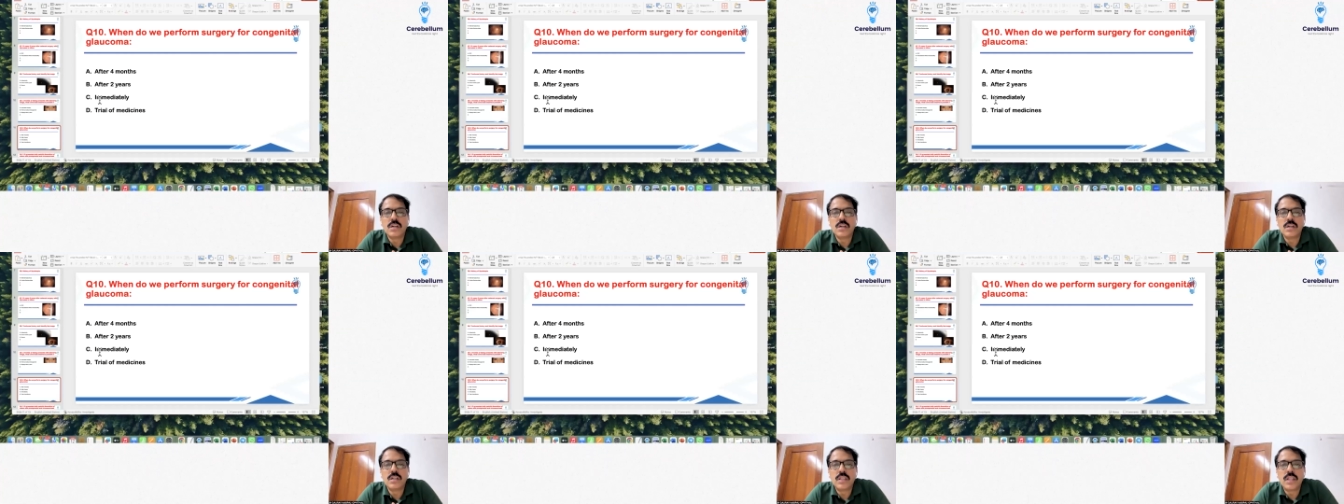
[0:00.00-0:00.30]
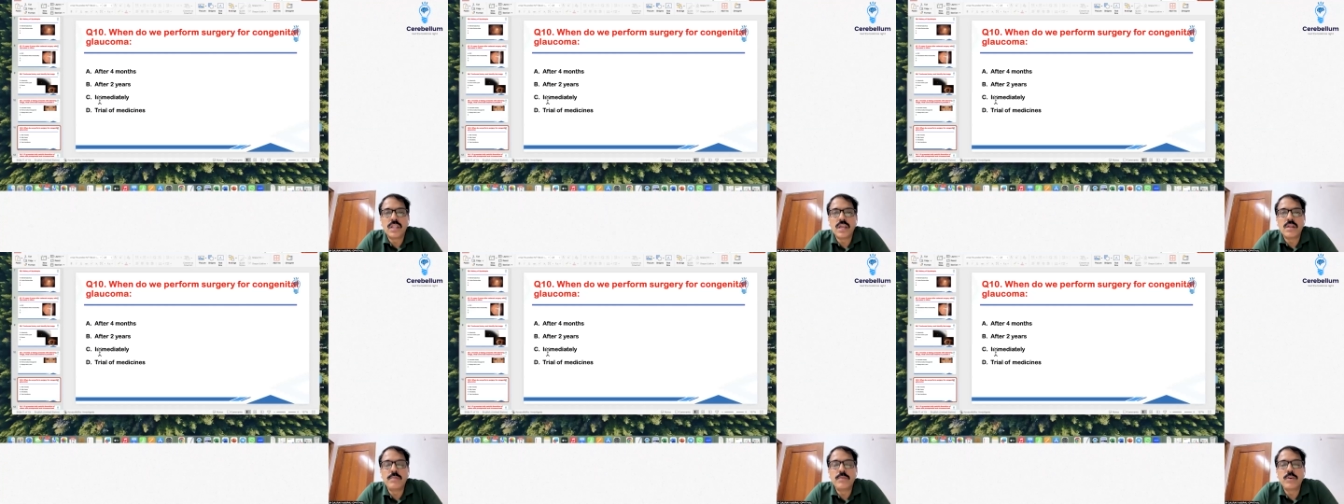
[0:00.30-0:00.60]

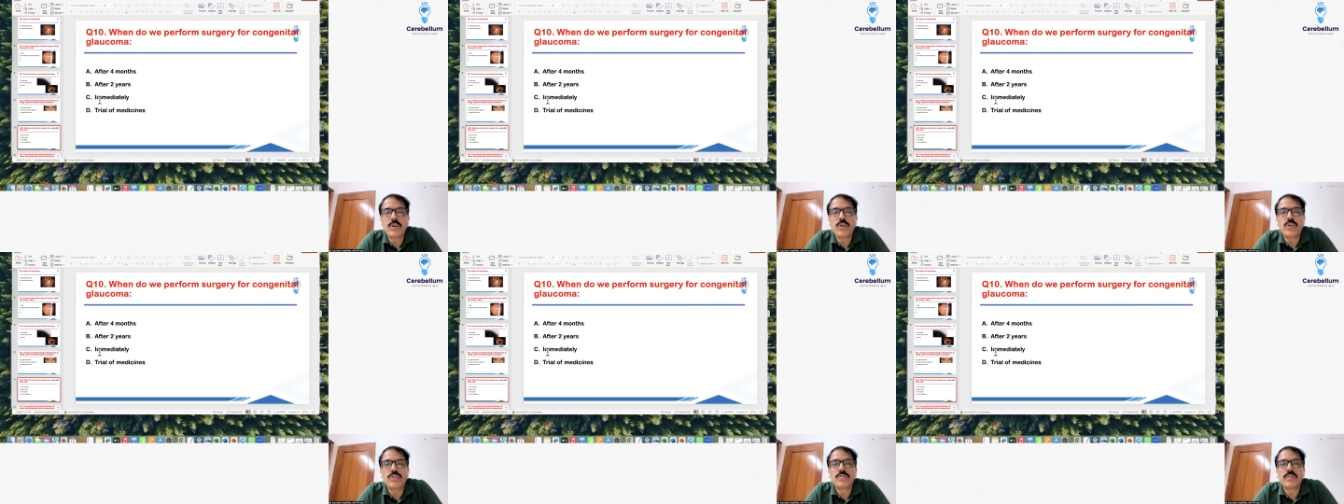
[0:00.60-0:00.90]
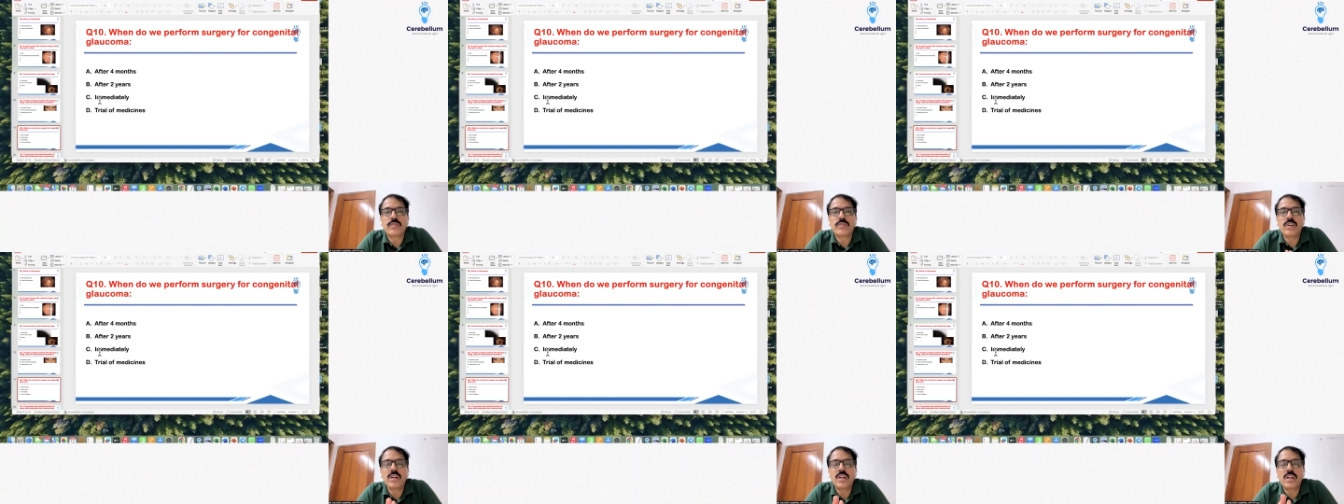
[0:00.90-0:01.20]
uh, there
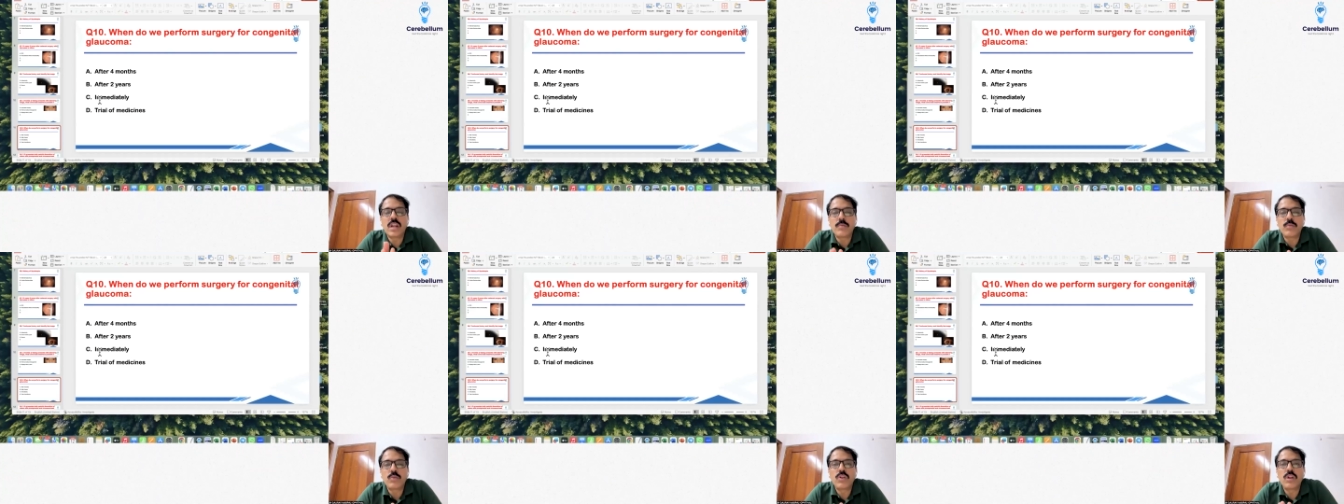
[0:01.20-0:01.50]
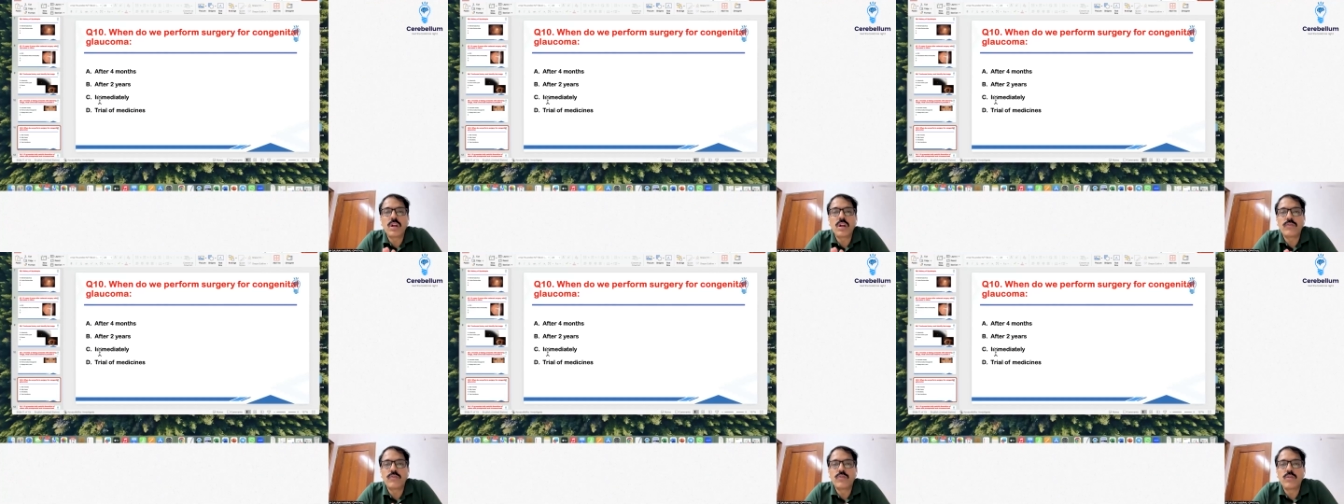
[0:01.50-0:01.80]
because of the
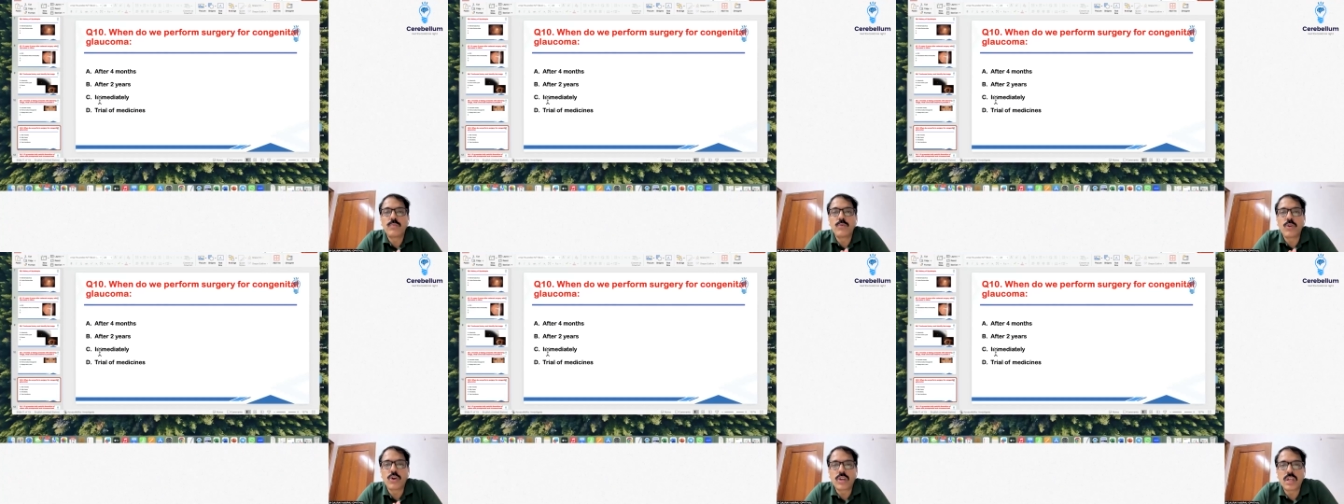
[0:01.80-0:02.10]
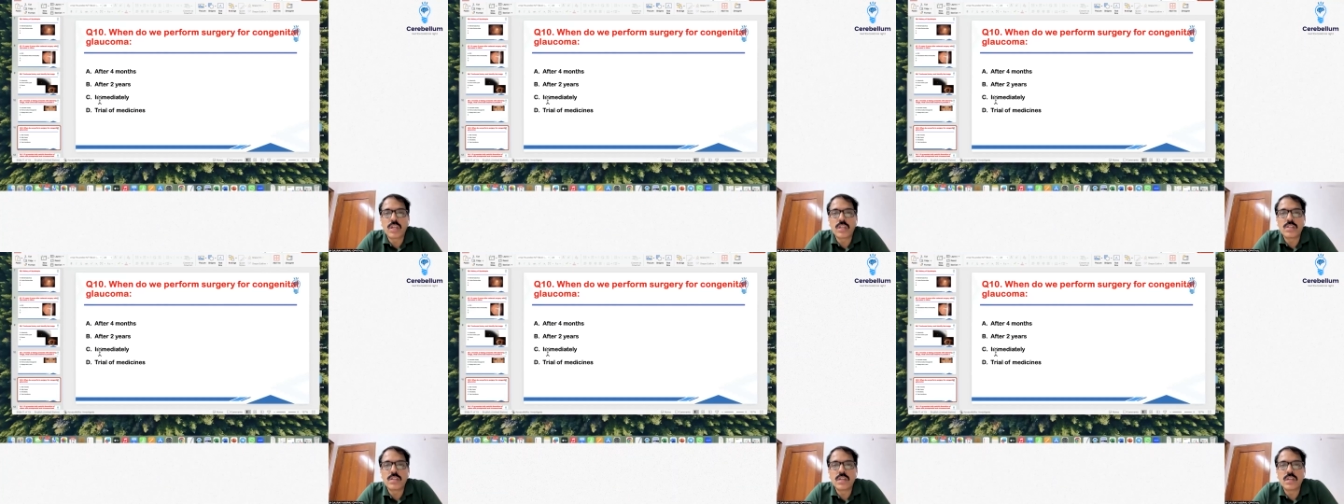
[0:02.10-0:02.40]
trabecular outflow
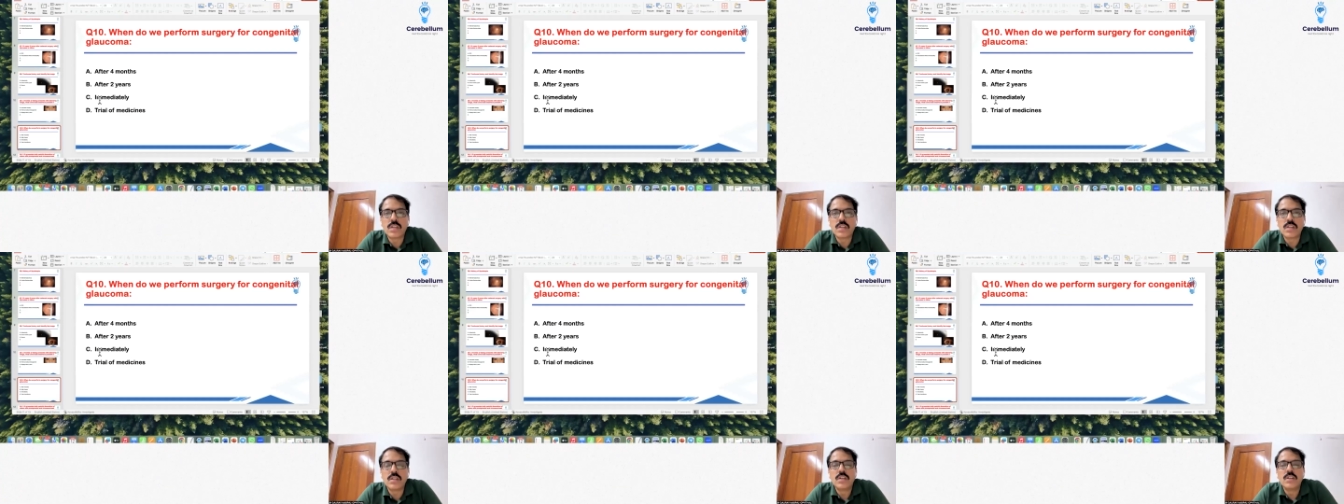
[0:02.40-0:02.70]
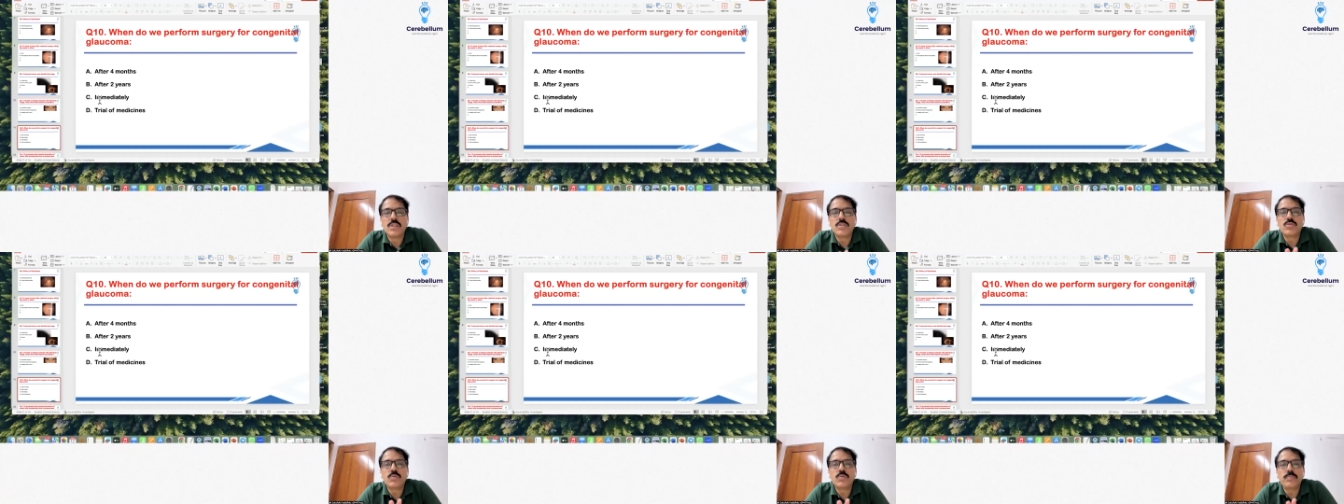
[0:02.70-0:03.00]
blockage.
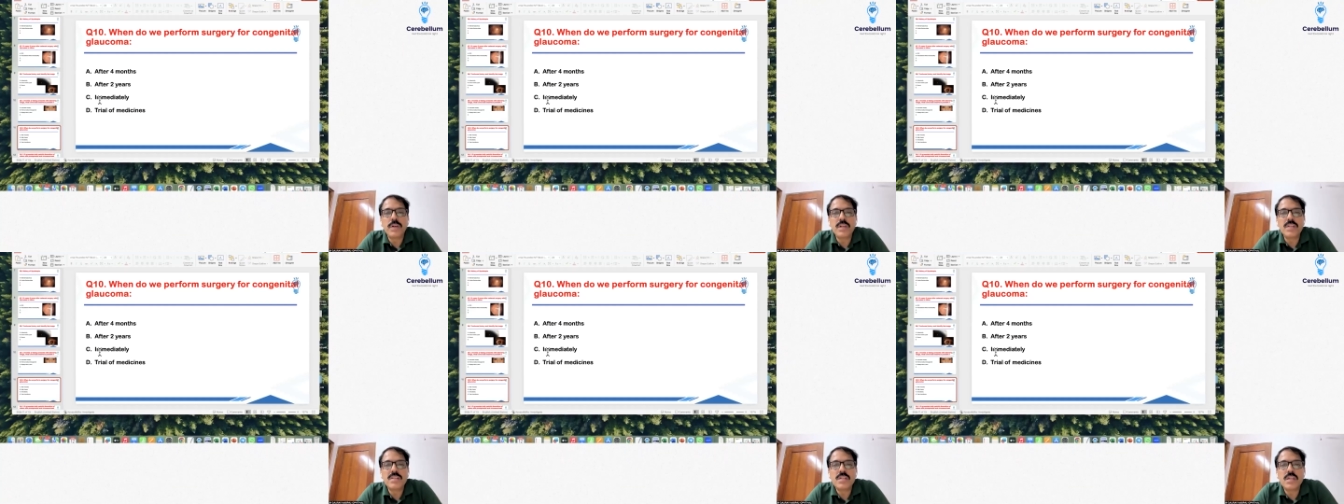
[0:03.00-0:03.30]
So